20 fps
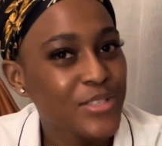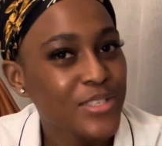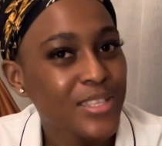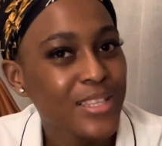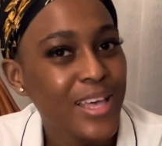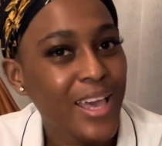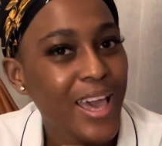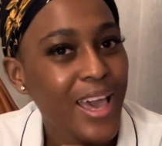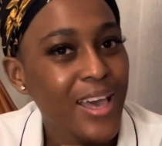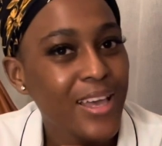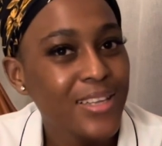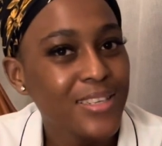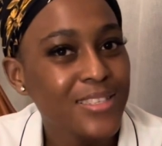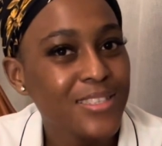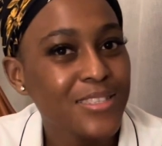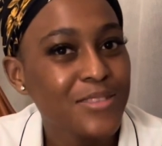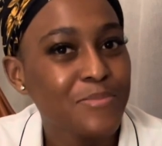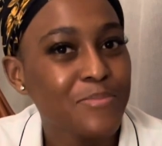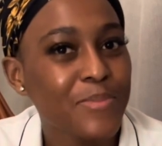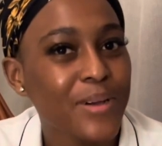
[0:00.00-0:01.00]
to the
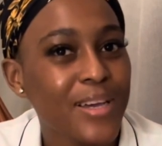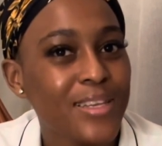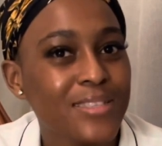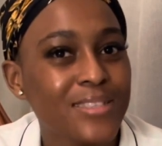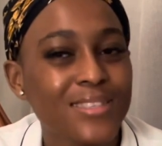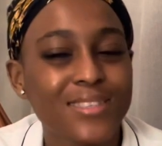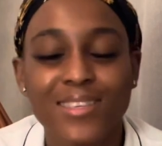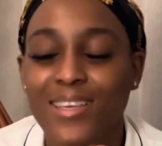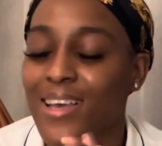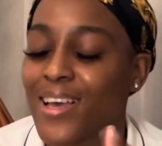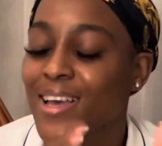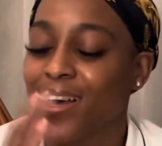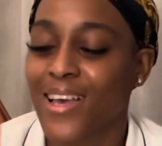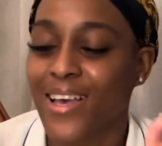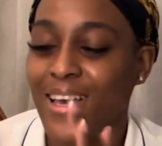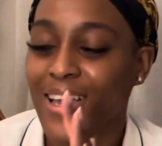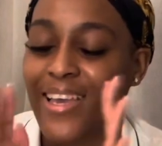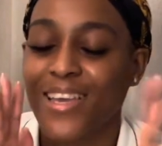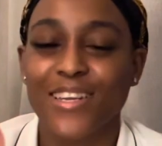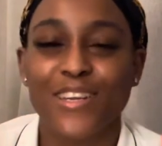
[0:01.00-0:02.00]
end. But
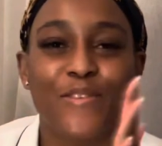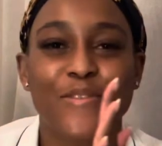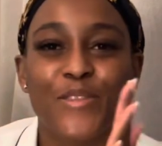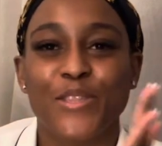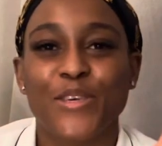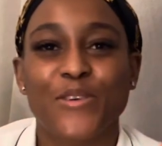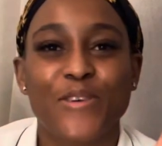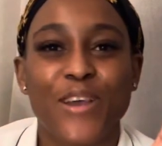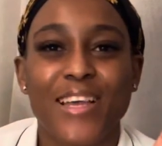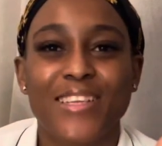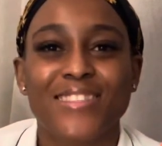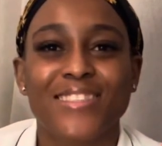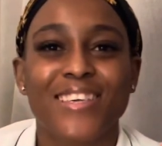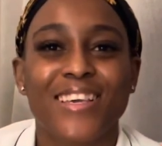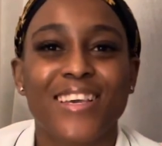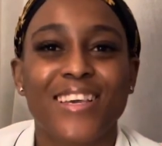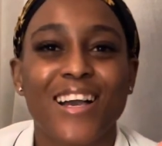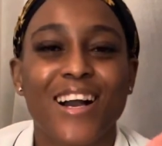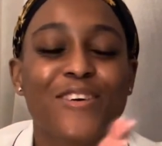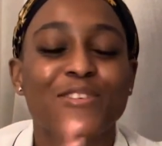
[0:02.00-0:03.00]
enough of the
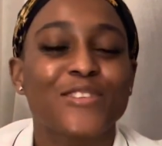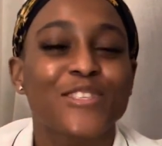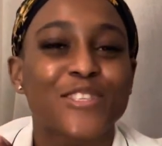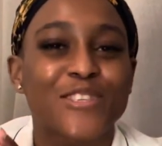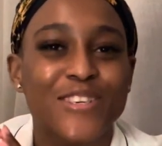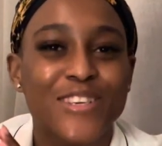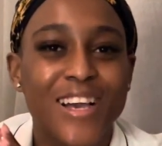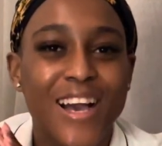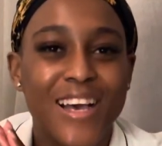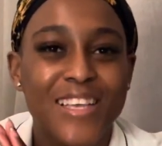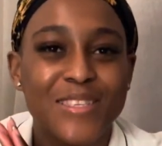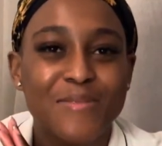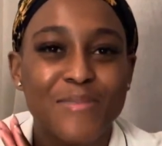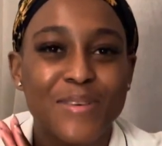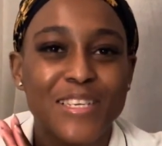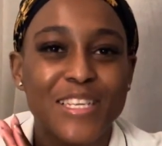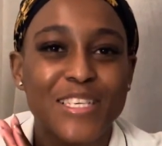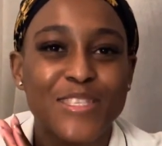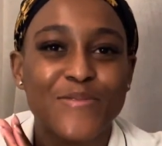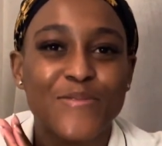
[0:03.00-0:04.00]
ranting. I'll see you guys in my
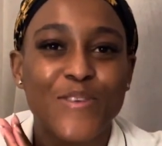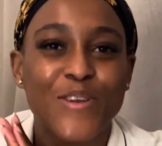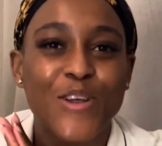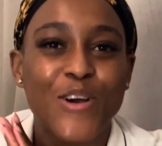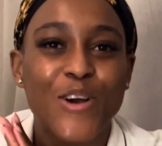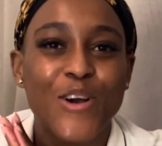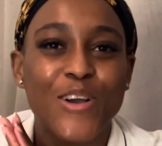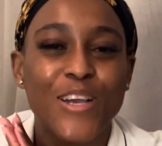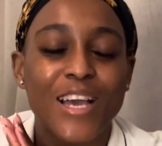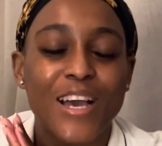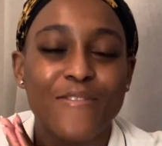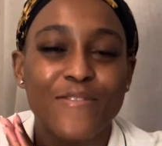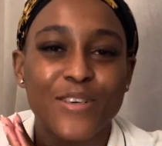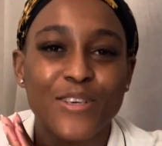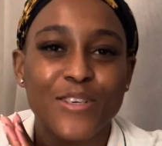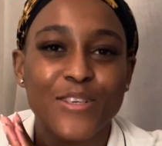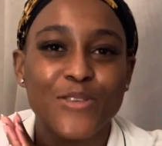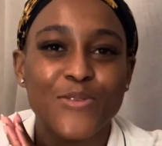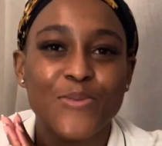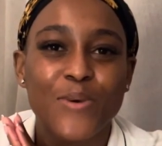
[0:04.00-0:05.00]
next vlog. Have a
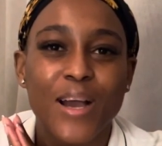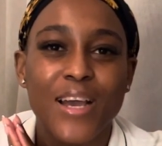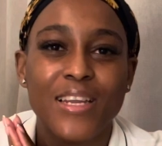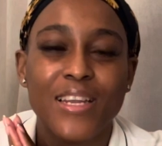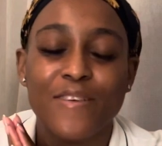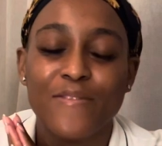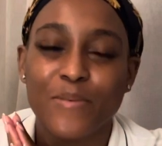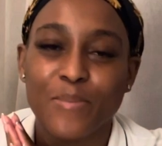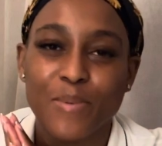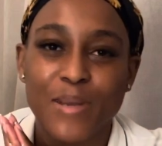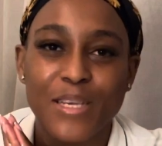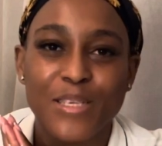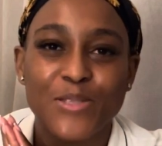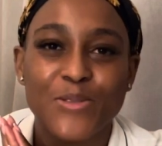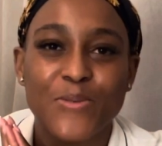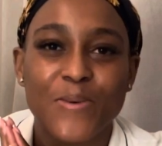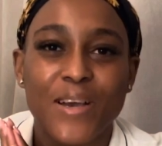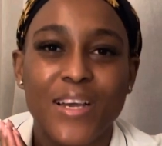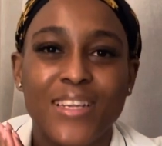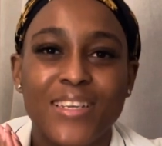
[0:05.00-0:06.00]
good one, have a blessed
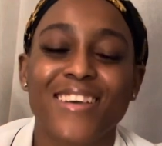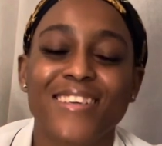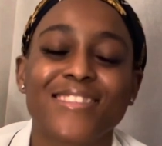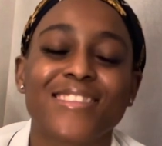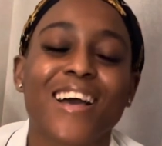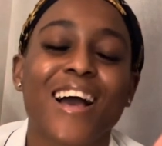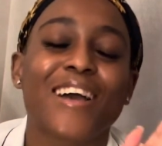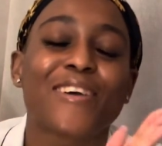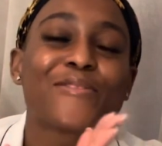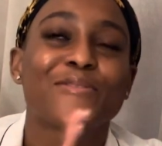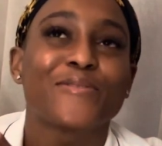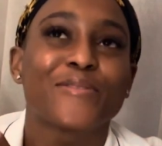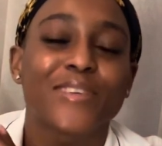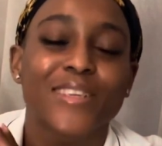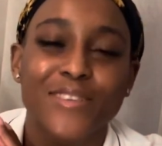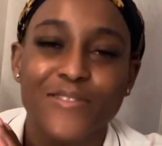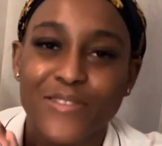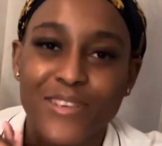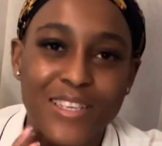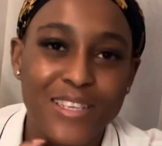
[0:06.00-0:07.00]
one, and I
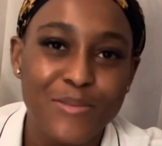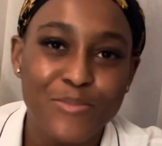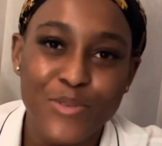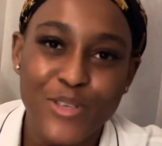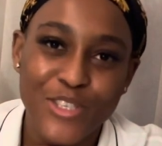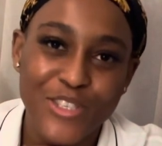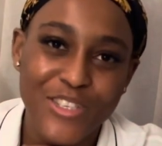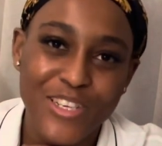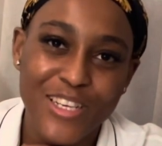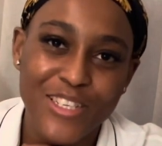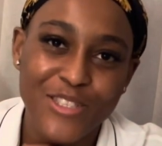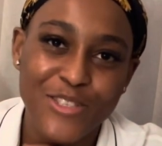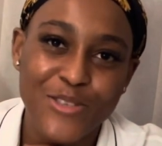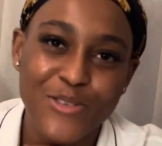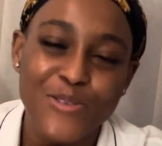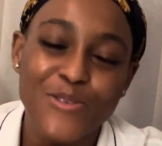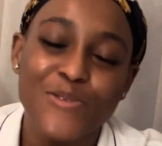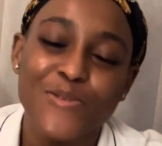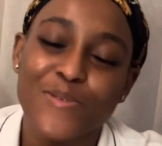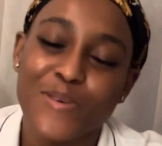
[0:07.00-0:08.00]
really appreciate
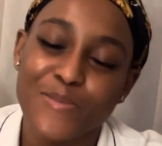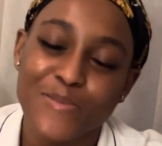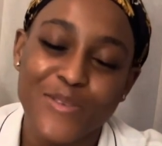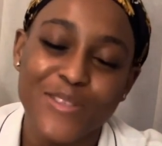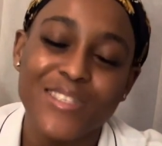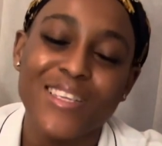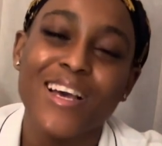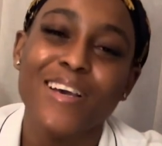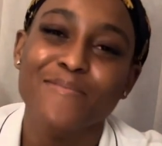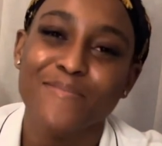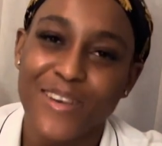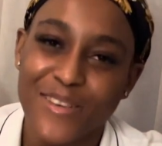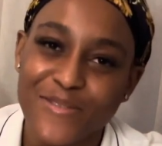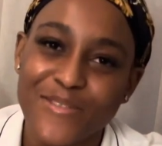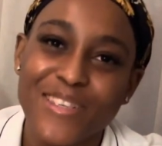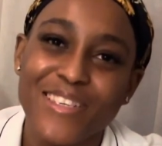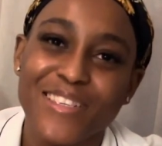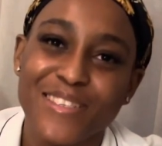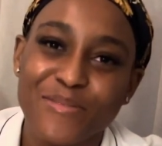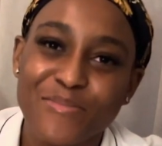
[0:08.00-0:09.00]
you. One more time, I
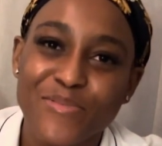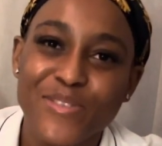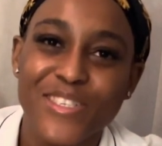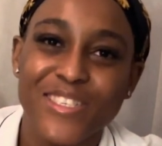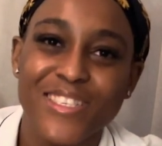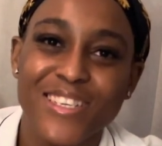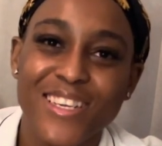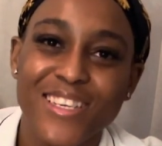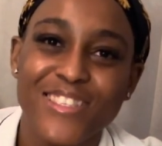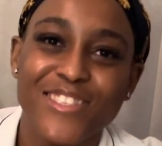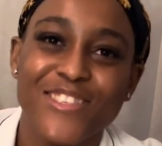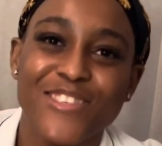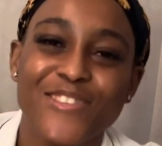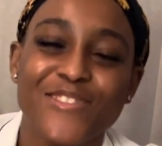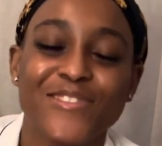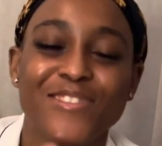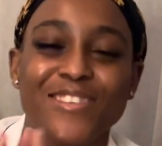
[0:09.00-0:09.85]
really appreciate you.